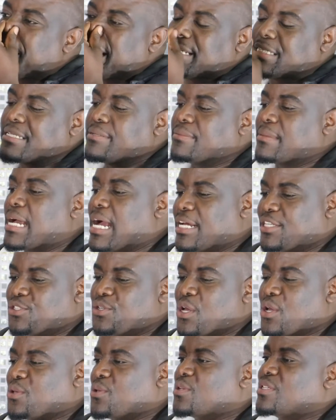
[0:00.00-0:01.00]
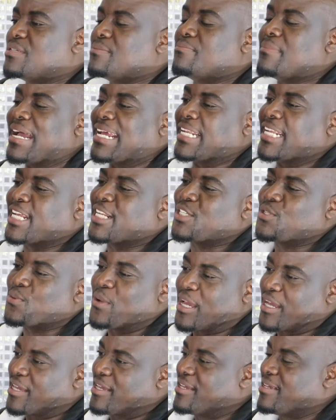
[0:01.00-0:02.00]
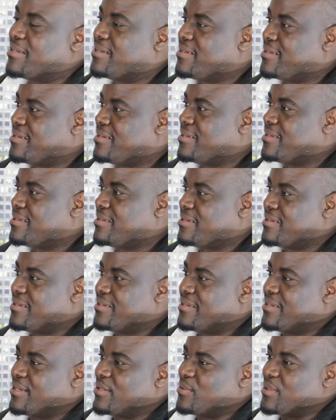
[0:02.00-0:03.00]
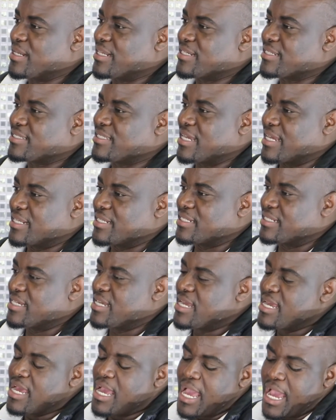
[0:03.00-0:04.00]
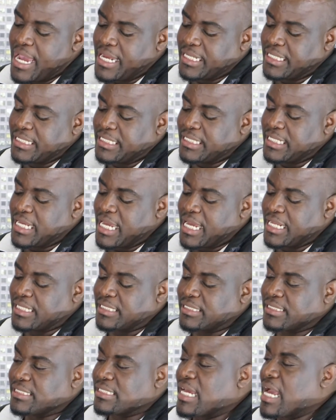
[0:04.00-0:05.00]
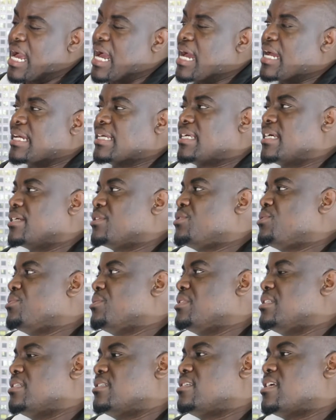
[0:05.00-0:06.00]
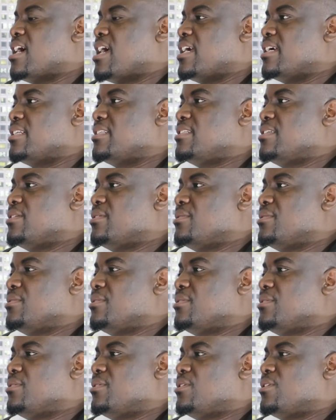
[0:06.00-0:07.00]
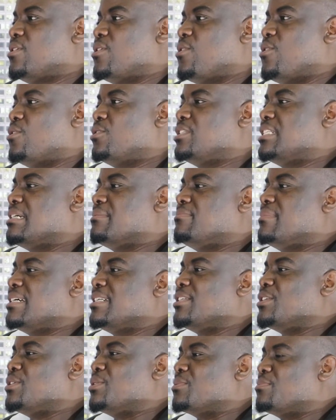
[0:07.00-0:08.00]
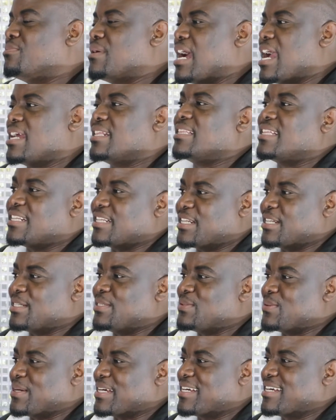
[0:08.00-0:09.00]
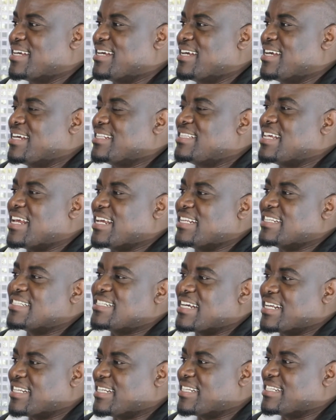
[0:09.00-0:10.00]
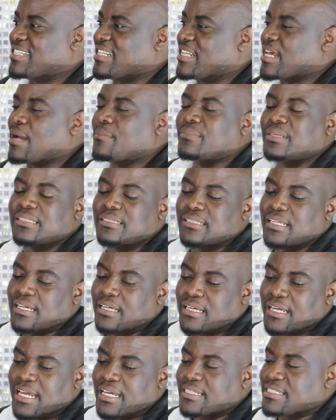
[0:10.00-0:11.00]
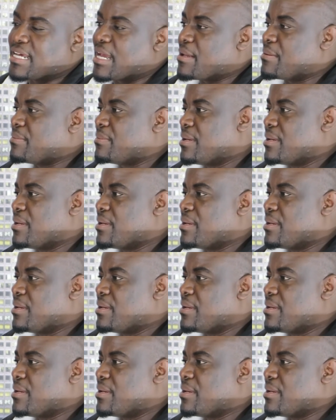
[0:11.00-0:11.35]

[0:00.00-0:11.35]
my SIM card, you're using my network. You understand? And I get to decide on the money you buy the network, the internet, the airtime.